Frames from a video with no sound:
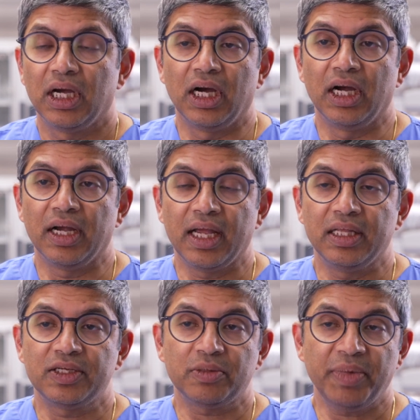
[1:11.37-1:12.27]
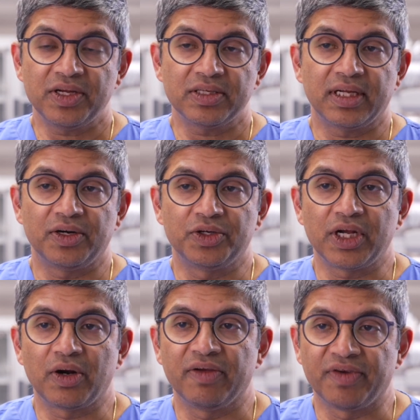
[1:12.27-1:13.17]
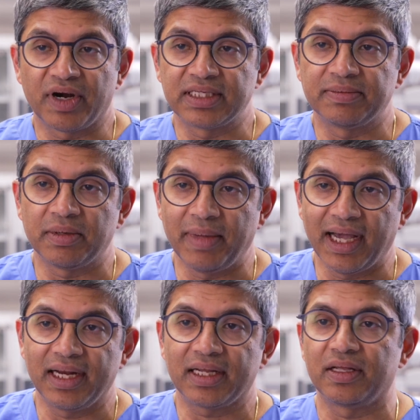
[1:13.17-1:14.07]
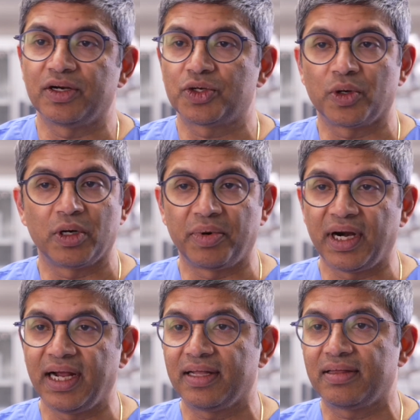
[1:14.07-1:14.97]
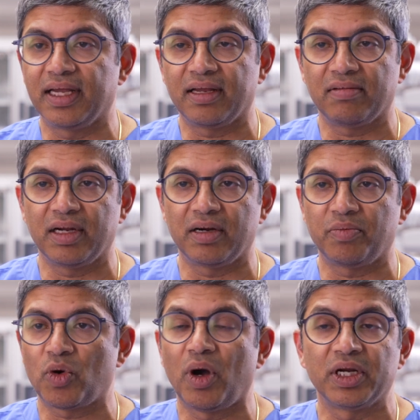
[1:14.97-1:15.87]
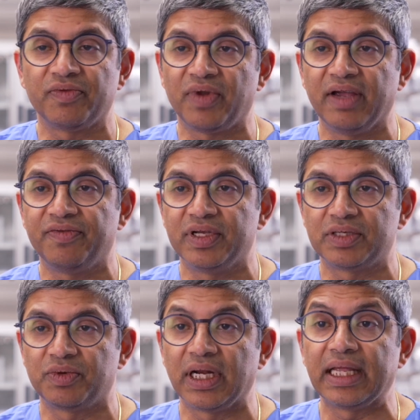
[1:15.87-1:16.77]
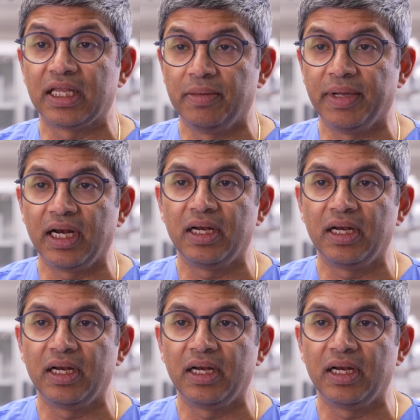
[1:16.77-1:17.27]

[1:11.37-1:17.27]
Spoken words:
And these are patients that are generally very symptomatic. They're shorter breath, their quality of life is really limited.